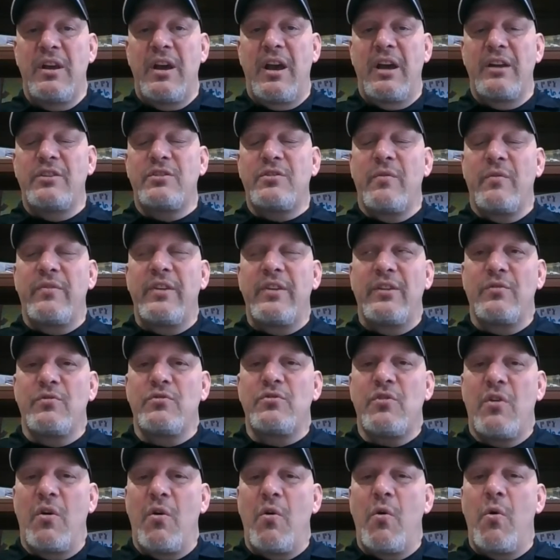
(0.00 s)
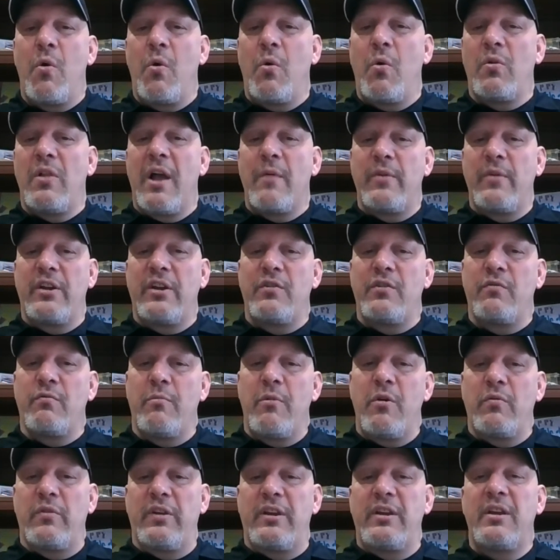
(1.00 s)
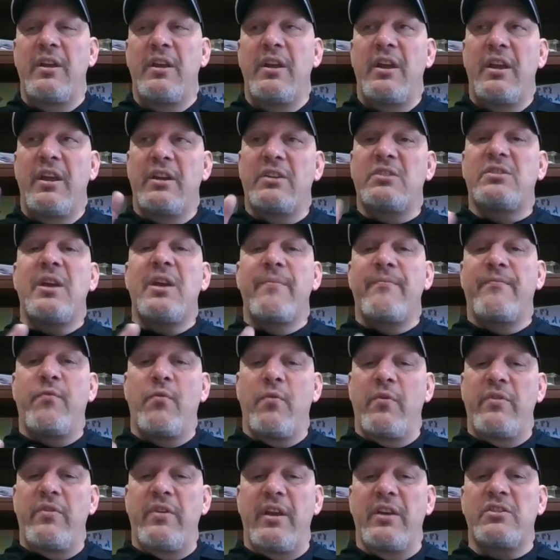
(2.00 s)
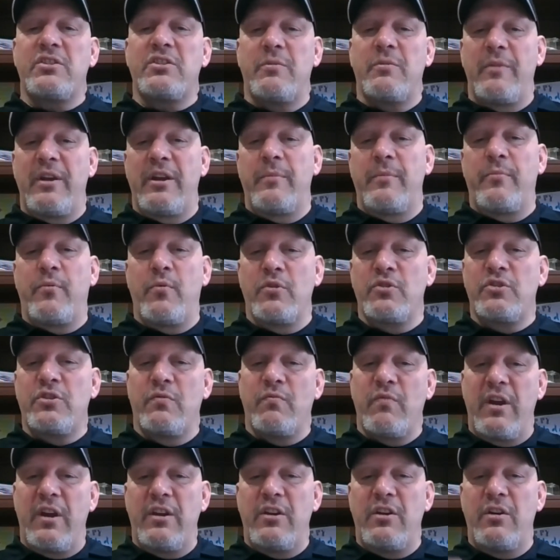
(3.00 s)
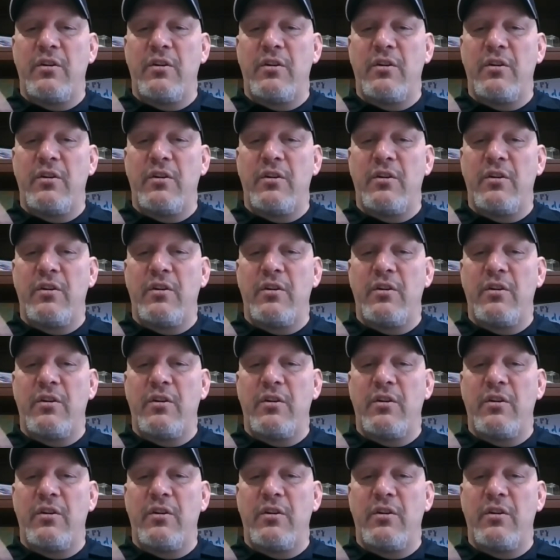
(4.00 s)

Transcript: I just don't think there's a whole lot we can do remotely, except for the estimating portion, right?